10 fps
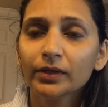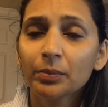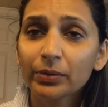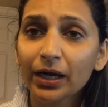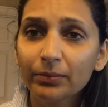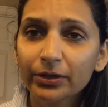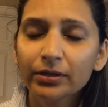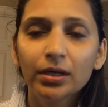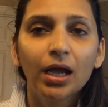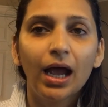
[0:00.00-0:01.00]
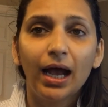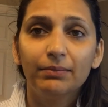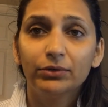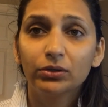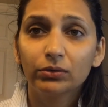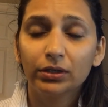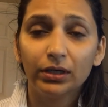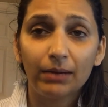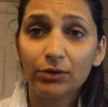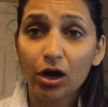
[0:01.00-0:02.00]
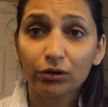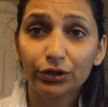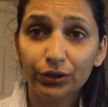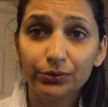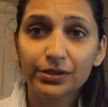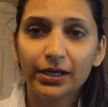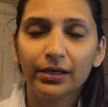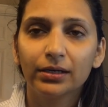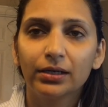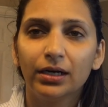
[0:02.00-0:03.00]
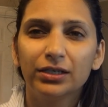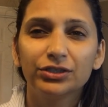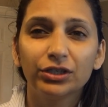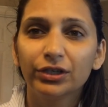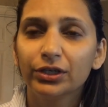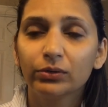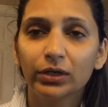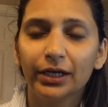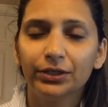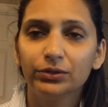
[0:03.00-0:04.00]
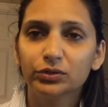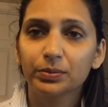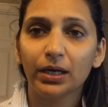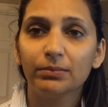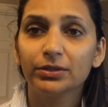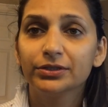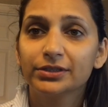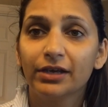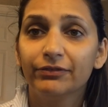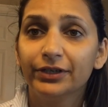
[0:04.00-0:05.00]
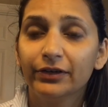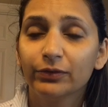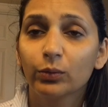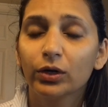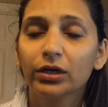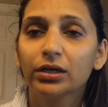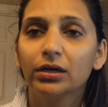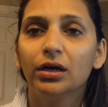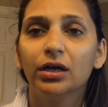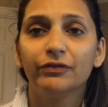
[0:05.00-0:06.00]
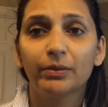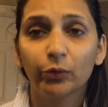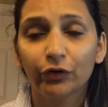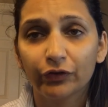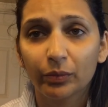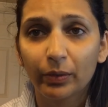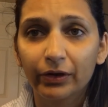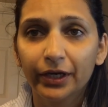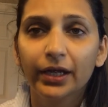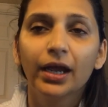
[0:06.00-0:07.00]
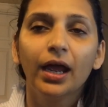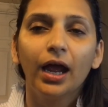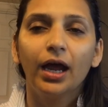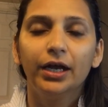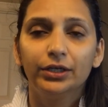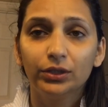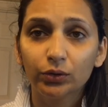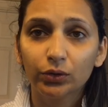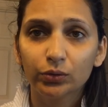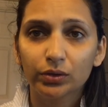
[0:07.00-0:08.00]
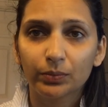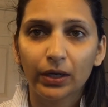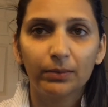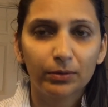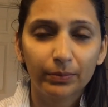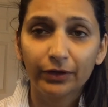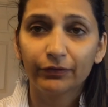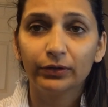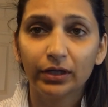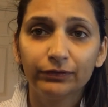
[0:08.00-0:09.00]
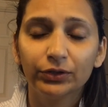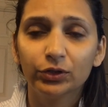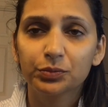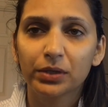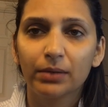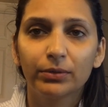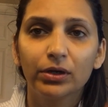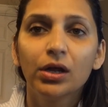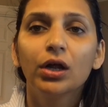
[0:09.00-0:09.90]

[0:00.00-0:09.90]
primer. I'm now going to use it. I generally don't like to use primers every day for work. If I'm going for a party, I do use a primer, but if you love to use primer,